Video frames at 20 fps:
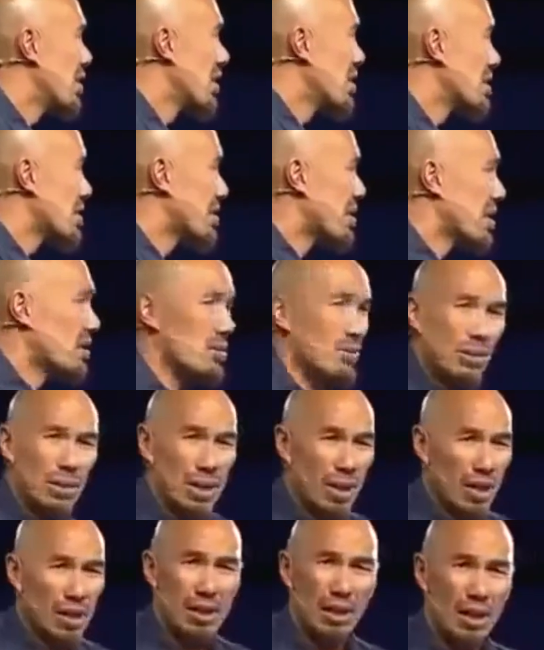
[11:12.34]
And saying, Lord,
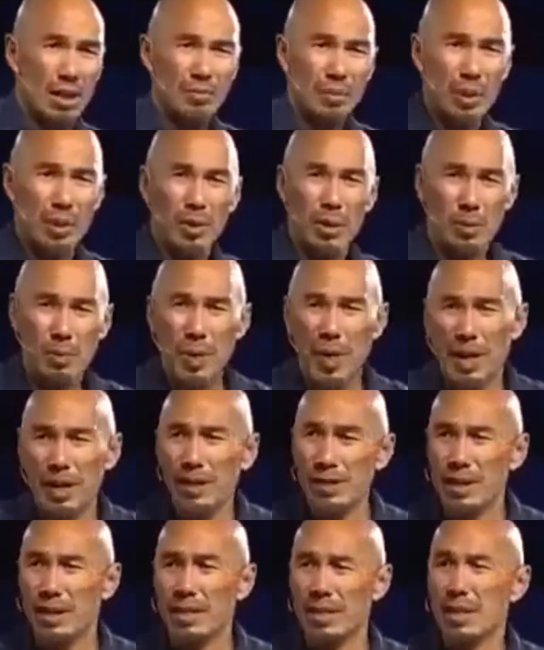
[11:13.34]
I'm going to obey
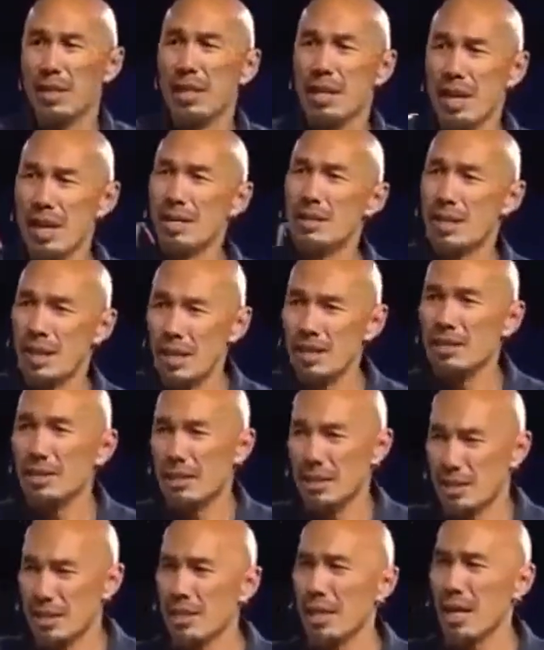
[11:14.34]
this, and then to
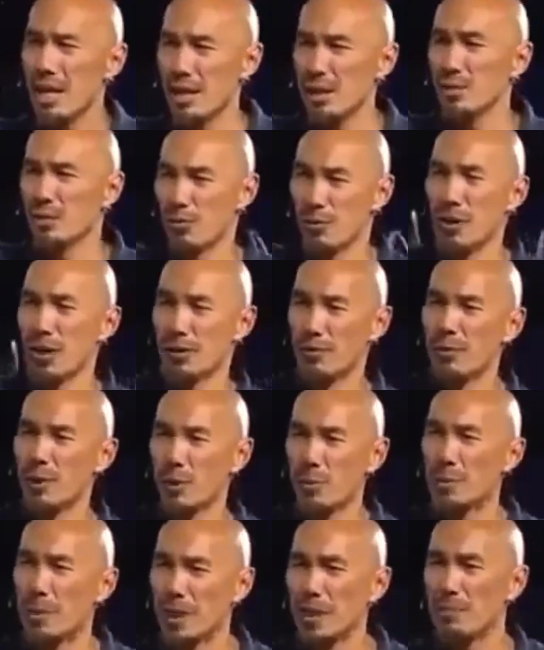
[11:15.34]
stand in front of your
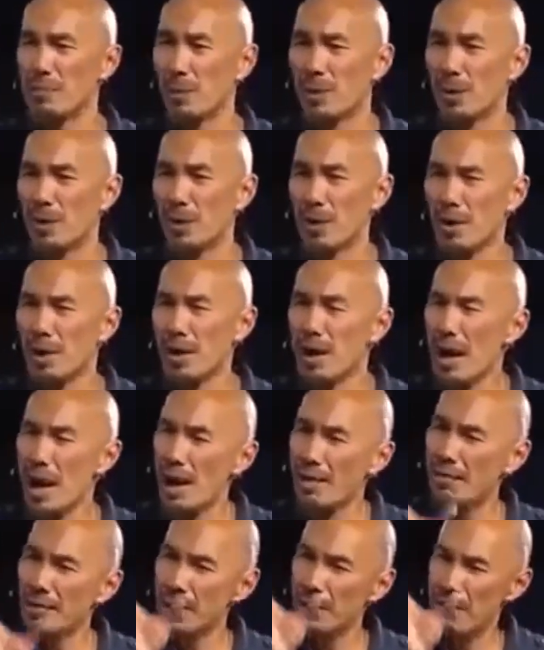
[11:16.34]
people,
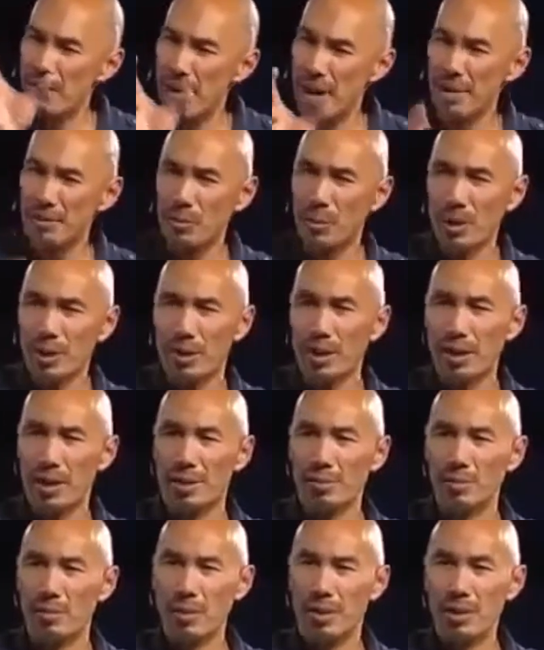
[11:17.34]
having met with
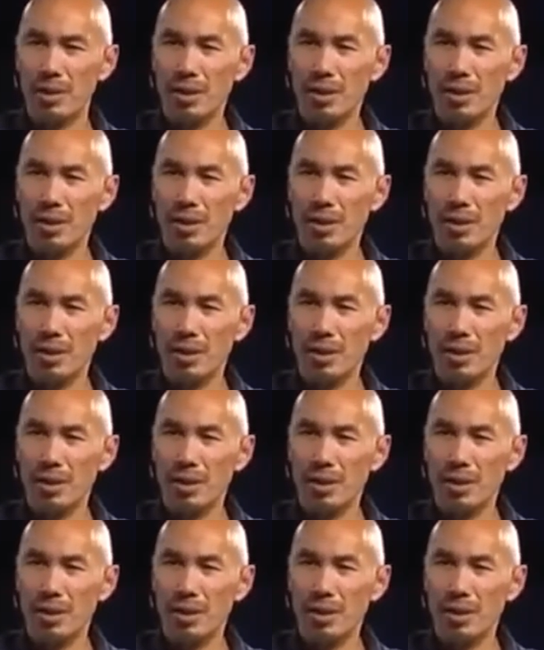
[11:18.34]
him,